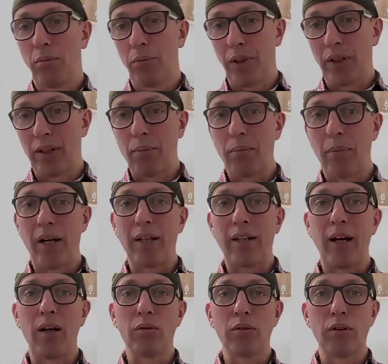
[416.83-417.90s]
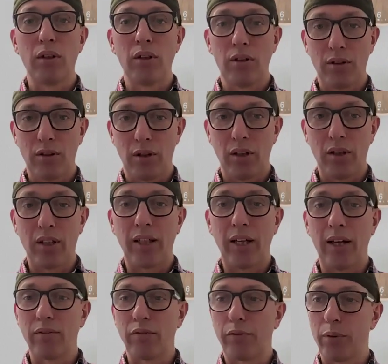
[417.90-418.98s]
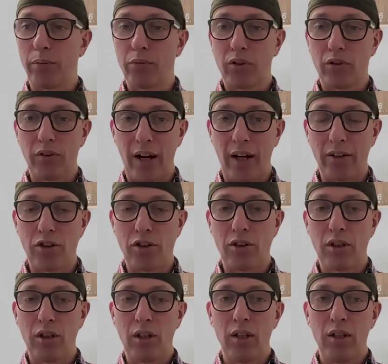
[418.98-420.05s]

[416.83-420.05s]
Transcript: bring them back out, start again from scratch.